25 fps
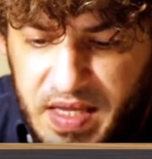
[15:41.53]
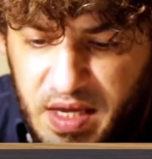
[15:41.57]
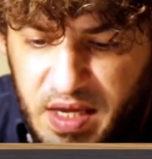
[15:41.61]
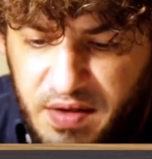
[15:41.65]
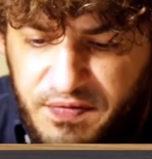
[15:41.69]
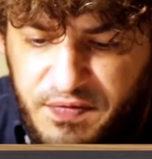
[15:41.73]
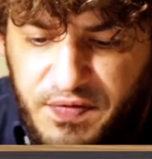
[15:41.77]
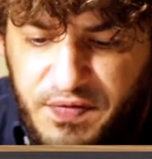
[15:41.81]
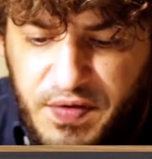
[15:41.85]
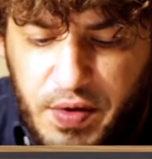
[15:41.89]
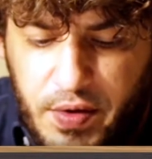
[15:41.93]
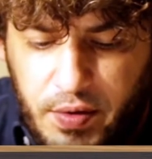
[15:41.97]

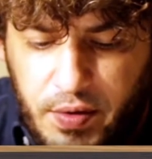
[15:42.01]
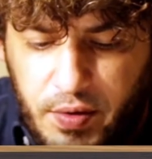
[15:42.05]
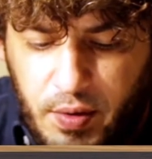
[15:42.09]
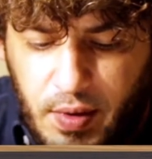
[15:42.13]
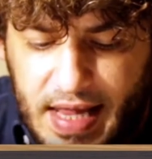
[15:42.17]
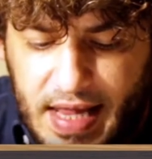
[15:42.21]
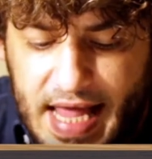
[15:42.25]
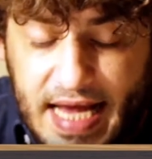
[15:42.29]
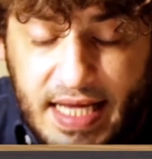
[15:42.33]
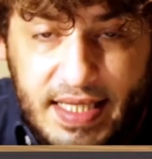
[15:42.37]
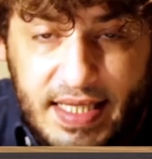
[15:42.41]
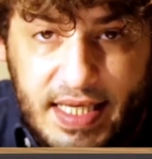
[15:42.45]
If you
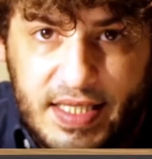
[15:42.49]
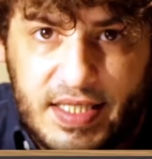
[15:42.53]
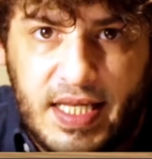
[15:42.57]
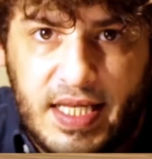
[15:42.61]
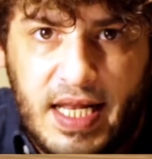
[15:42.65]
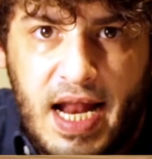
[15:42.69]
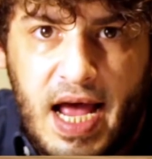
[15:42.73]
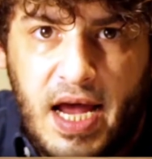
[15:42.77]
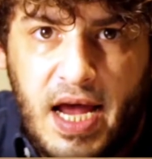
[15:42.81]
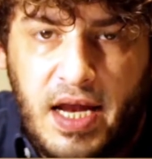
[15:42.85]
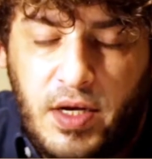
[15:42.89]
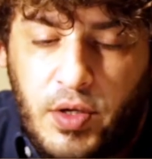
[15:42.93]
like
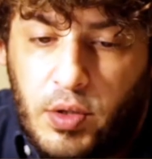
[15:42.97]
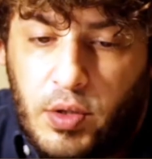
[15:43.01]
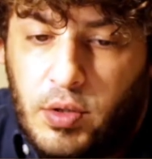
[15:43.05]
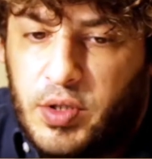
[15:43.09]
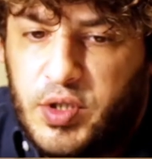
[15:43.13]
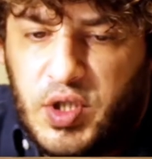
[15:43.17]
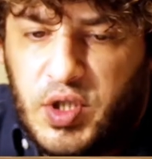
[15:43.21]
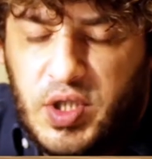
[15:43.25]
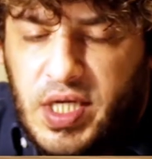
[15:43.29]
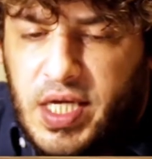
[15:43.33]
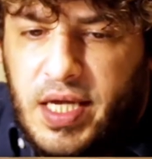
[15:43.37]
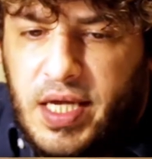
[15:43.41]
this line,
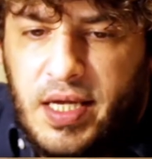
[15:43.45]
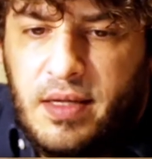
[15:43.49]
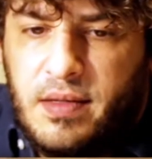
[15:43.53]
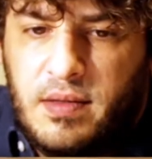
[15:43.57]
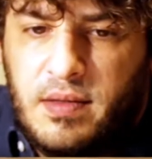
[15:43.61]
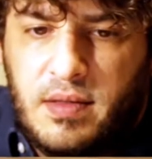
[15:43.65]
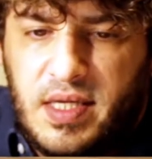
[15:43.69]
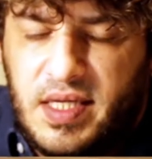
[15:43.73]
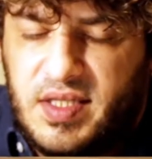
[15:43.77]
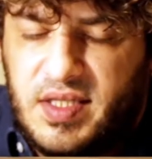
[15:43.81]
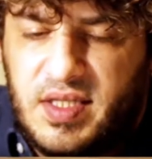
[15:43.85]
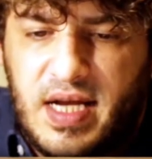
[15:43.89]
you'll
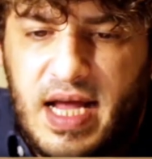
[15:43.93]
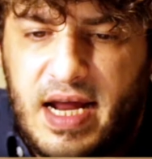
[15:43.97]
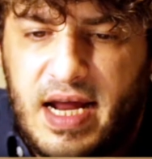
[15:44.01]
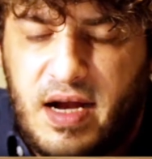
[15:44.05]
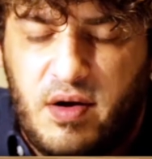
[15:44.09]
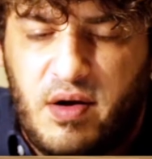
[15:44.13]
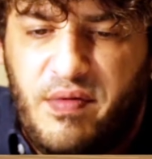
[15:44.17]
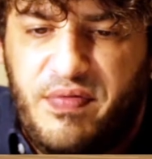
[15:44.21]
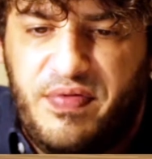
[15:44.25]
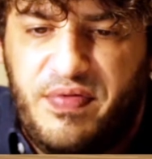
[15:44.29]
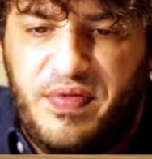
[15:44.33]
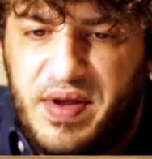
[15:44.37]
see this
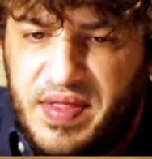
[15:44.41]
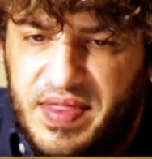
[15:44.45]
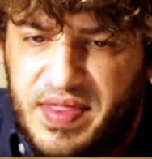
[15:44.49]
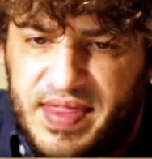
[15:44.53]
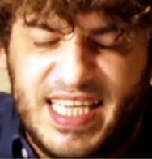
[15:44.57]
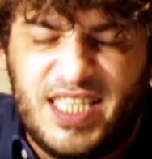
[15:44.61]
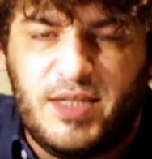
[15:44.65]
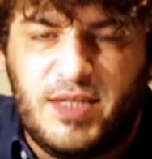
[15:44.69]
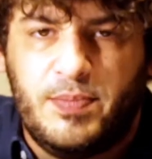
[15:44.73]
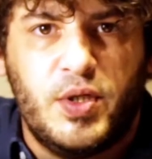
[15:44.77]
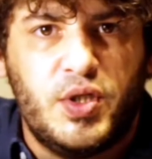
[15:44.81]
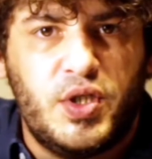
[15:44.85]
knight on f3,
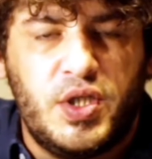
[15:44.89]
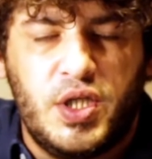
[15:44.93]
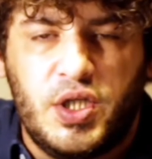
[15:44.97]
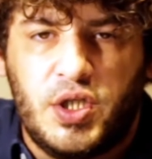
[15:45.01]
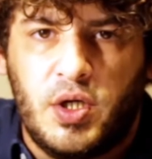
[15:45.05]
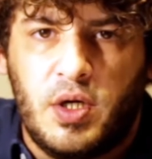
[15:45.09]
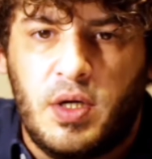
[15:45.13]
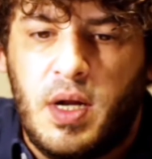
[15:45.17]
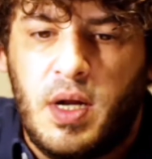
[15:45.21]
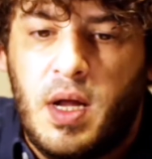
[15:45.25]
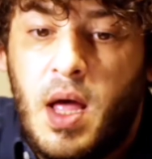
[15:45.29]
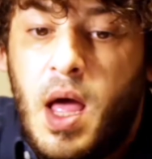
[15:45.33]
this
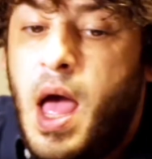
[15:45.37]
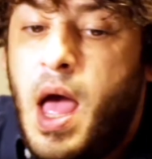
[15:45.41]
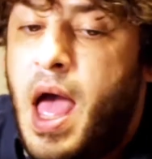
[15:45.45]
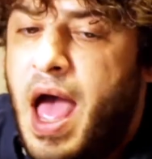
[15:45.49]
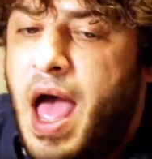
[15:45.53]
position,